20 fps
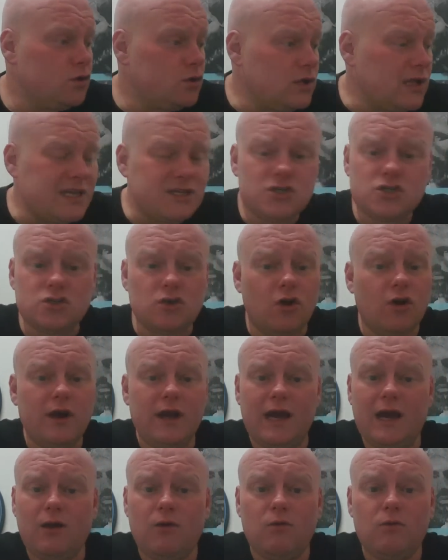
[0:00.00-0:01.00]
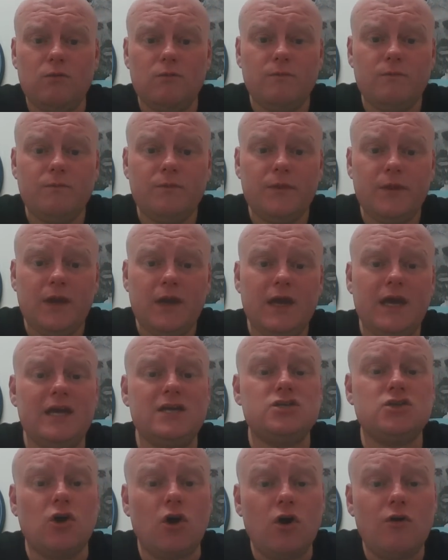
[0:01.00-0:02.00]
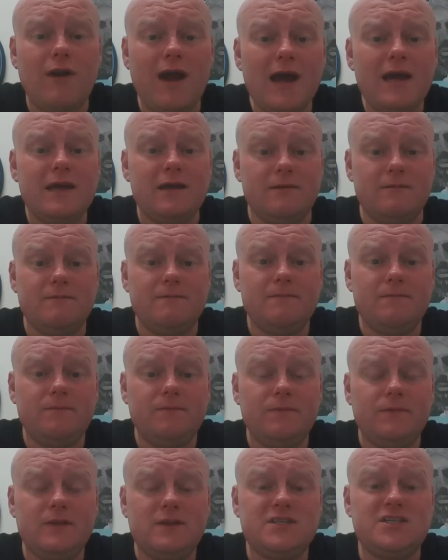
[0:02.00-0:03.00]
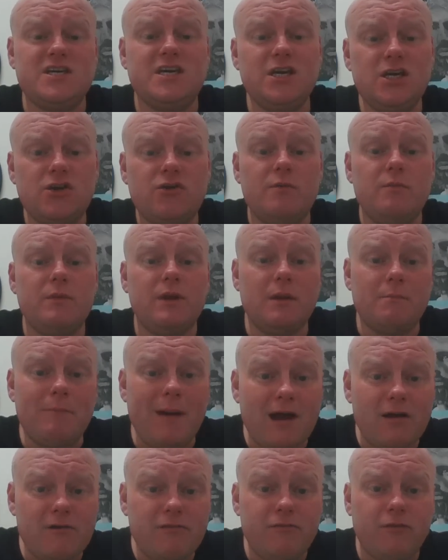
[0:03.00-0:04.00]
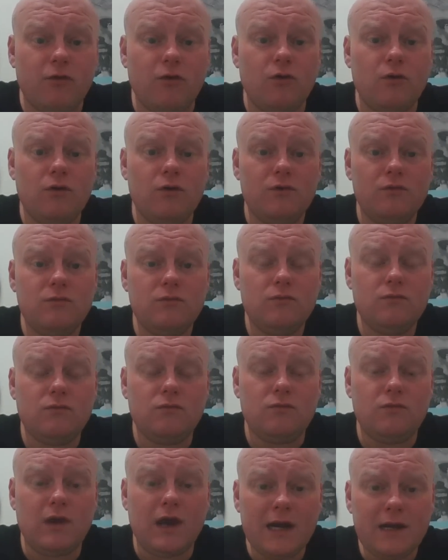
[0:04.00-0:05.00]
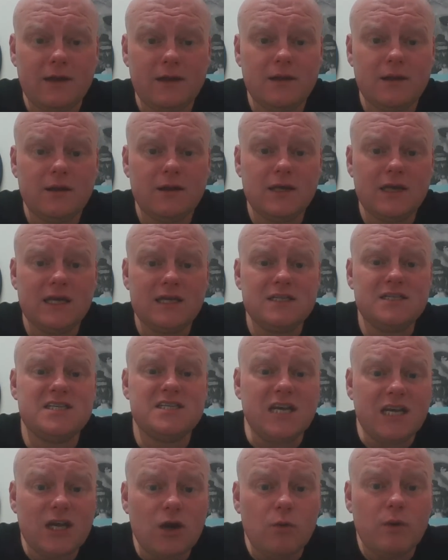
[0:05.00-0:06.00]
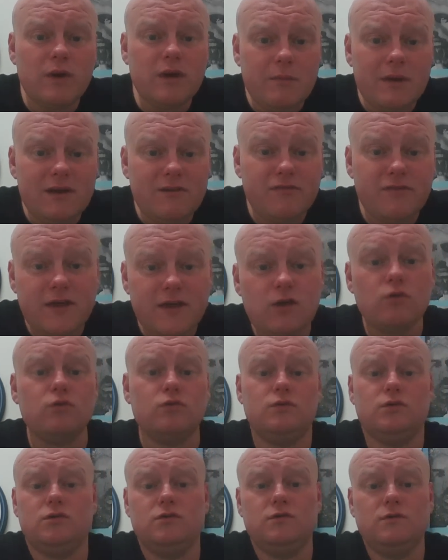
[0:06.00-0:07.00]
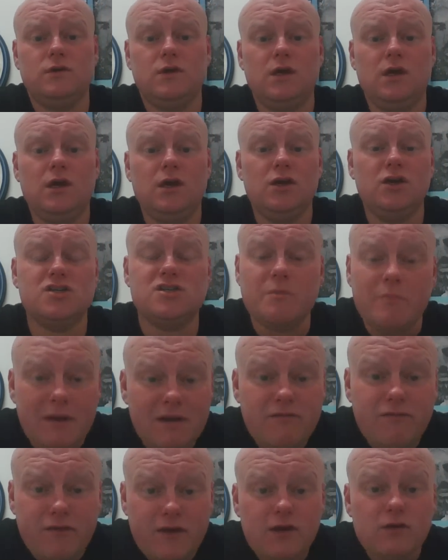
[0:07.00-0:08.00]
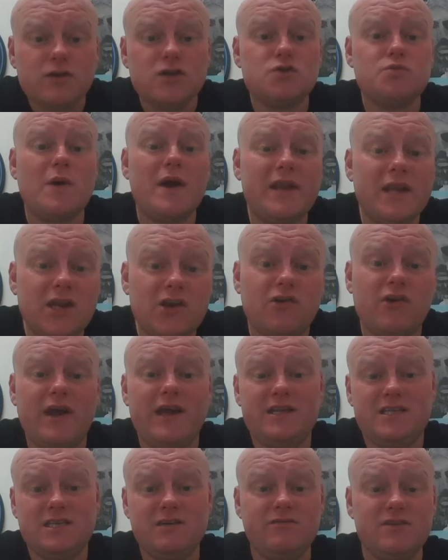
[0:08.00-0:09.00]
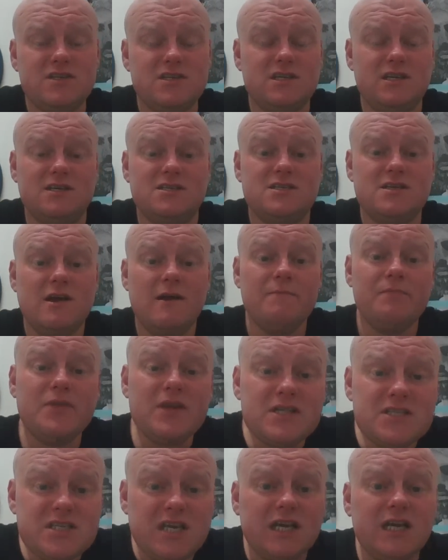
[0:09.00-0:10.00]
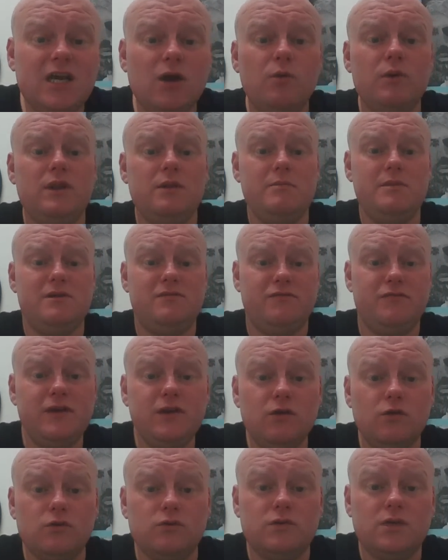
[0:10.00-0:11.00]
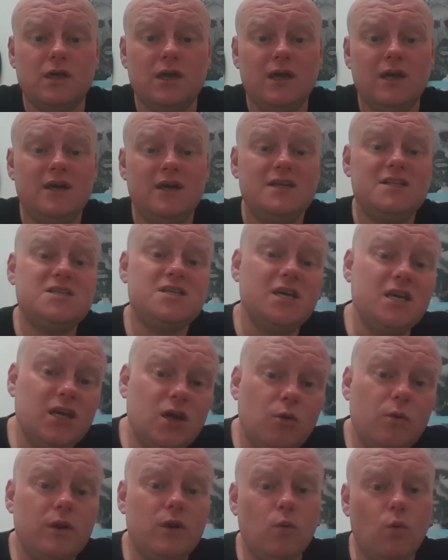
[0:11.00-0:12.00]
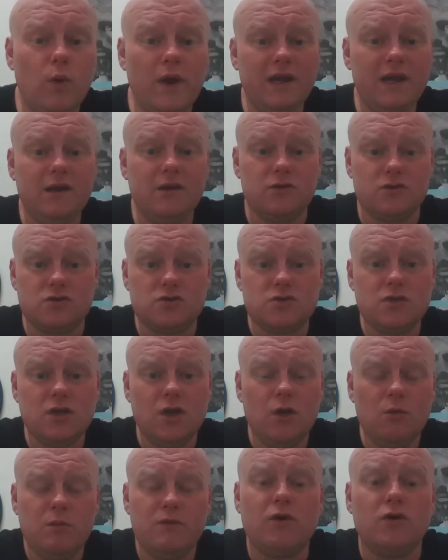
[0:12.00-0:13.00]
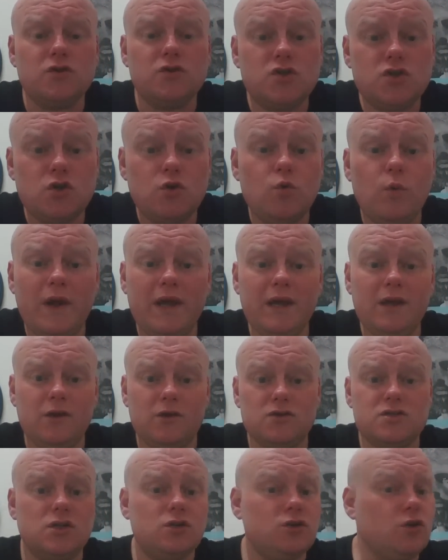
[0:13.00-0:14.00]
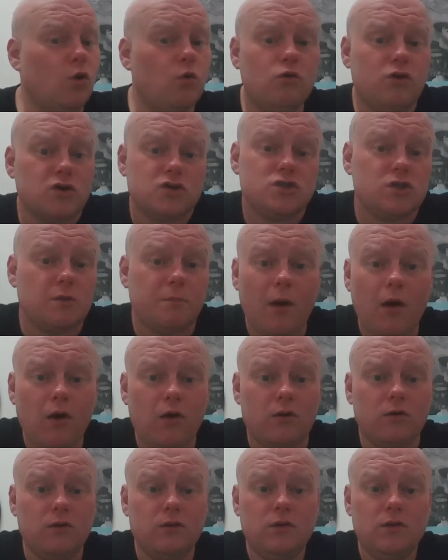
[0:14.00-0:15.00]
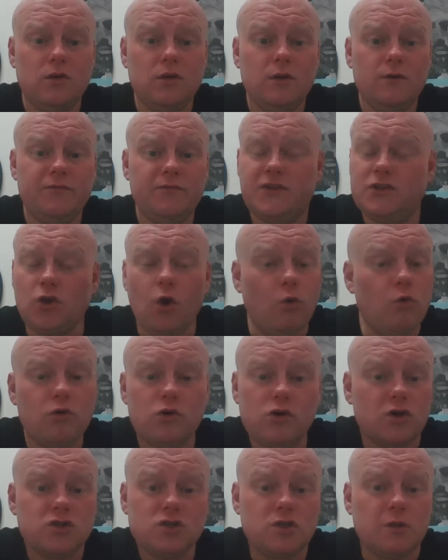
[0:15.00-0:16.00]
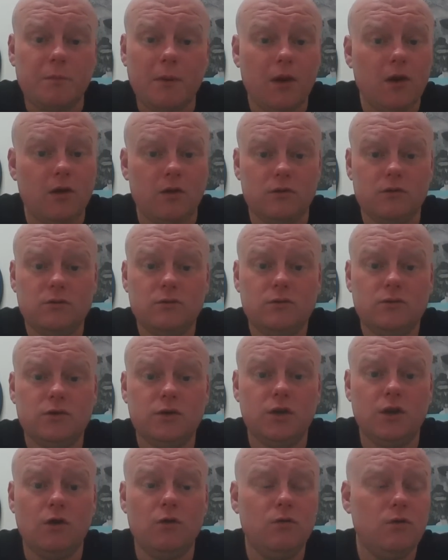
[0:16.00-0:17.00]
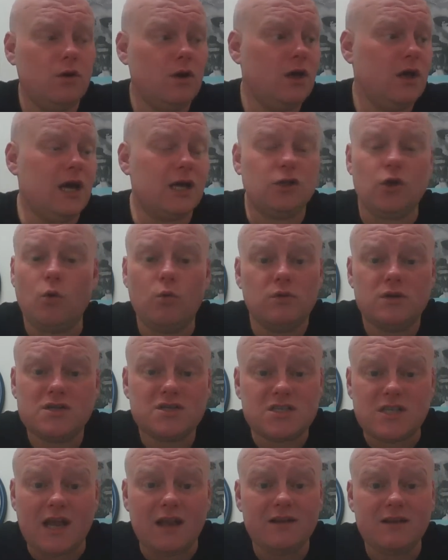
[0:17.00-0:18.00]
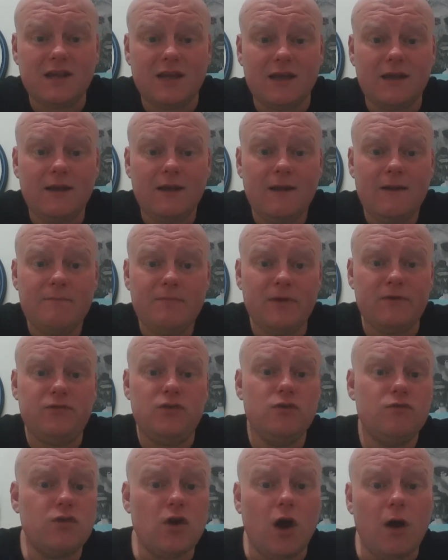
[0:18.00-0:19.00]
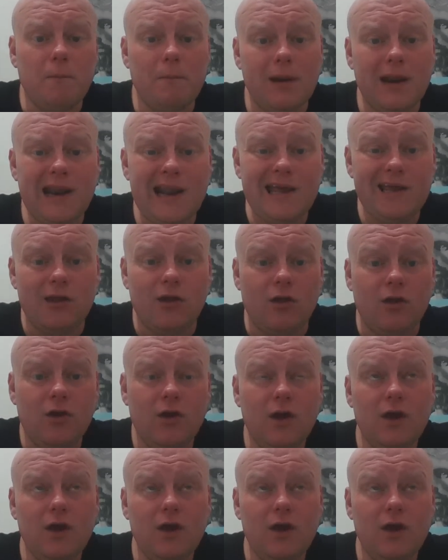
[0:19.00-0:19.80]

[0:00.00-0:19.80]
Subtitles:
Let's sort it out. It's all right tinkering with a back four, right? Tinker with the midfield, because the midfield is where the creativity is. Tinker with the midfield. Tinker with the wingers. We've got two wingers that don't cross the ball. They don't cross the ball, I don't understand it. If you've got a player